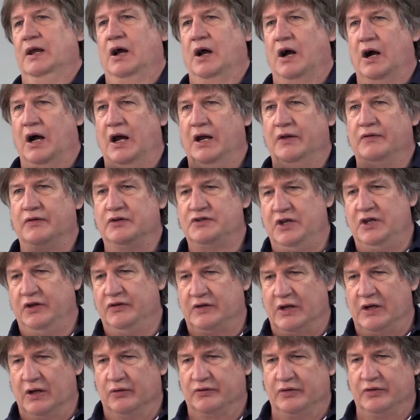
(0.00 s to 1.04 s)
Either
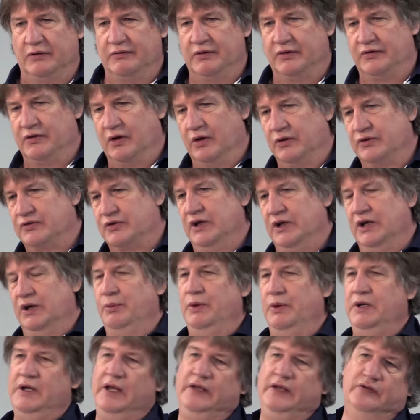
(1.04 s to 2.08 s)
she's guilty of adultery and
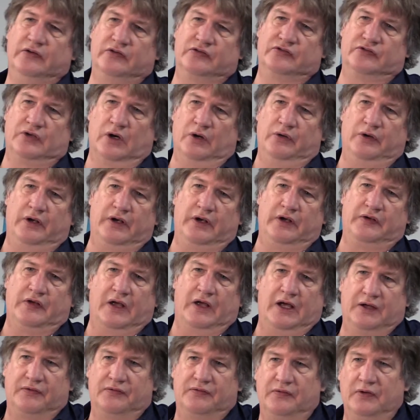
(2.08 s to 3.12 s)
we need to stone her to
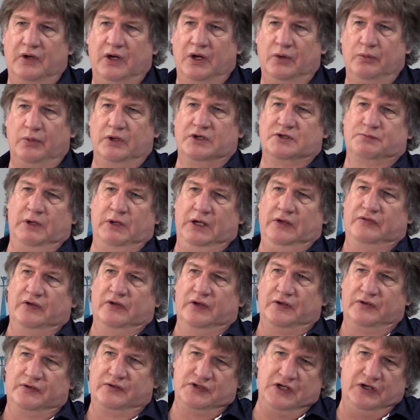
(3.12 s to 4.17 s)
death, which means
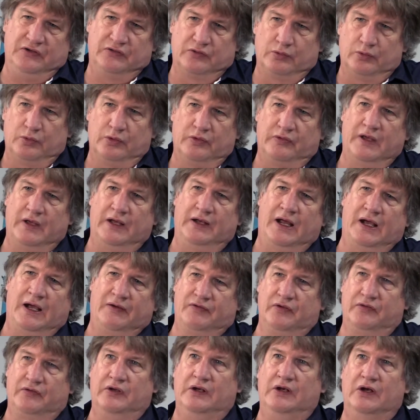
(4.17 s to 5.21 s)
that Jesus would then have
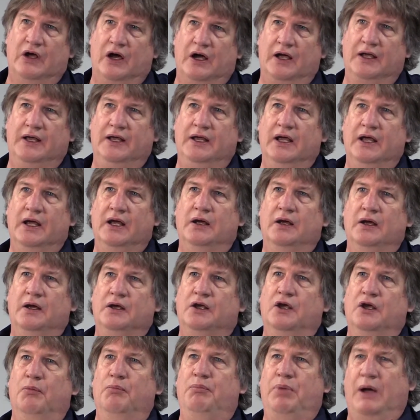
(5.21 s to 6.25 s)
to deny
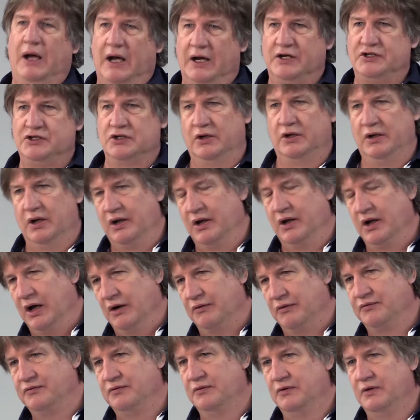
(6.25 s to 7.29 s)
compassion and
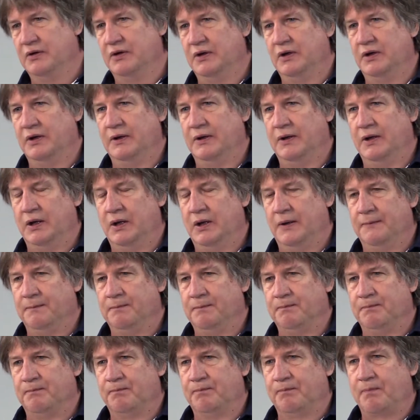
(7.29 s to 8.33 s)
love,
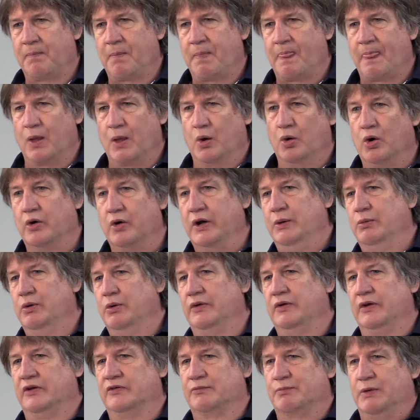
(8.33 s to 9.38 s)
or he
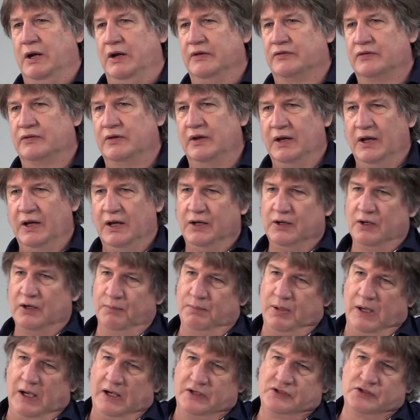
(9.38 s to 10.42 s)
would express
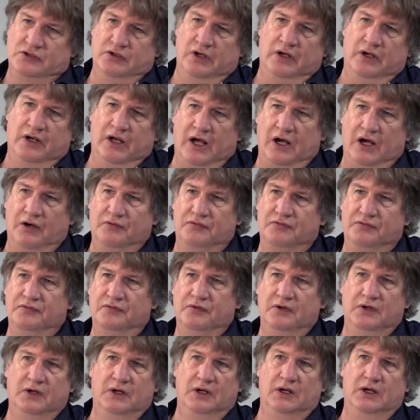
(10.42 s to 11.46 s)
compassion and love
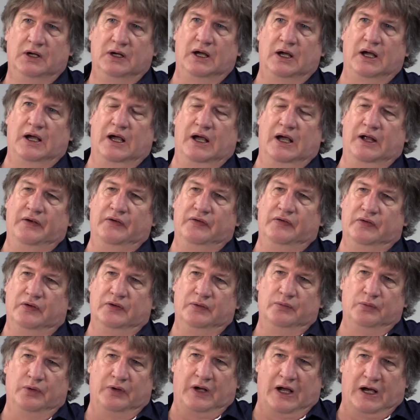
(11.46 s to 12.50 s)
and
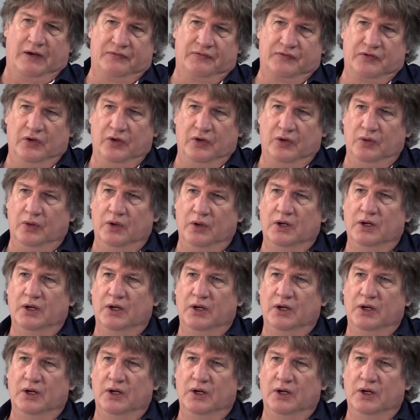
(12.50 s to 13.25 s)
would have to